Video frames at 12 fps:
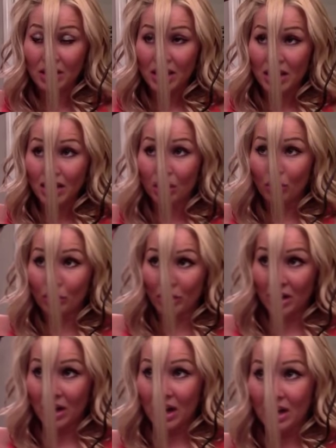And the older
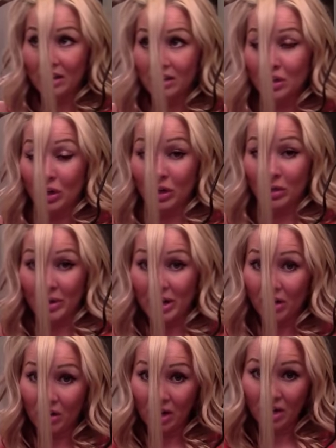I got, the darker my
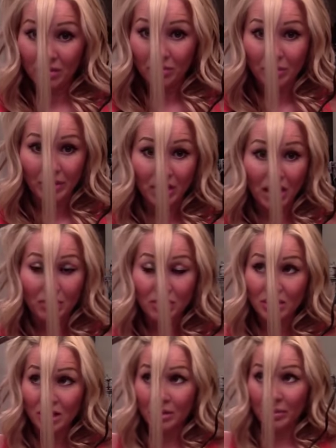hair got. But I've been
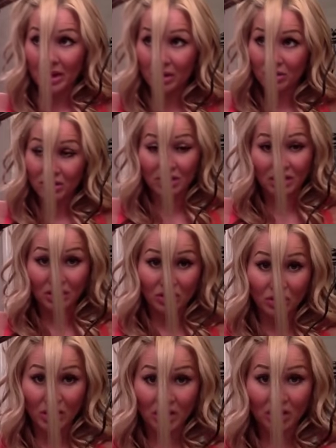dyeing my hair since sixth
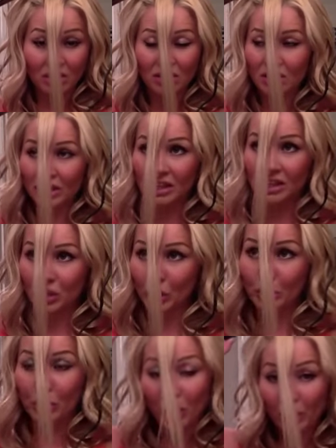grade. Like, it
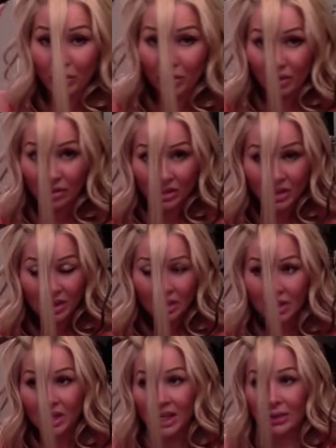started purple.
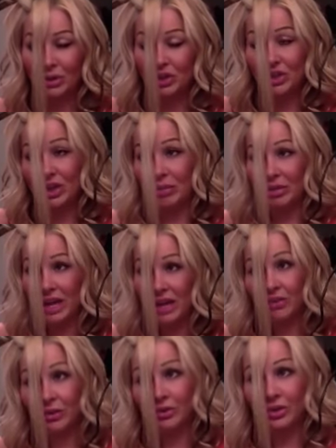It was jet black
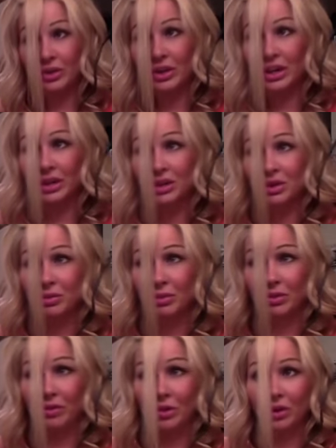for a few years
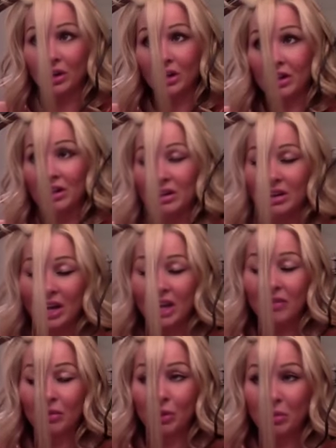before I
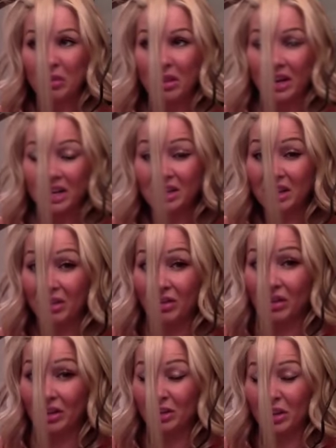even went blonde. I did every
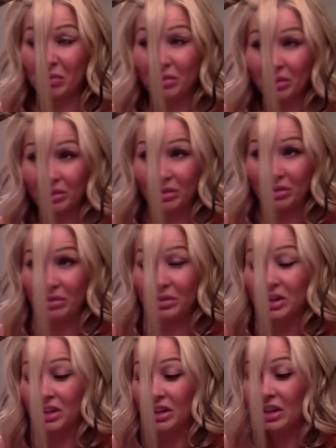color, like blue,
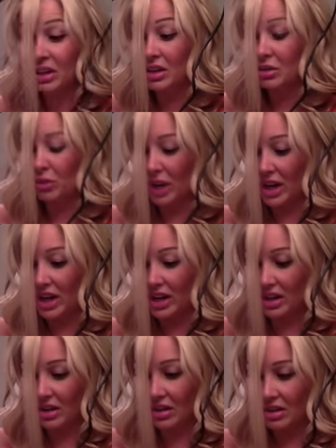
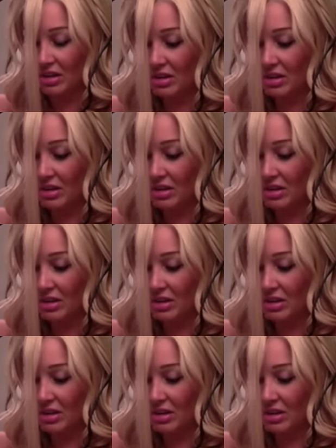red.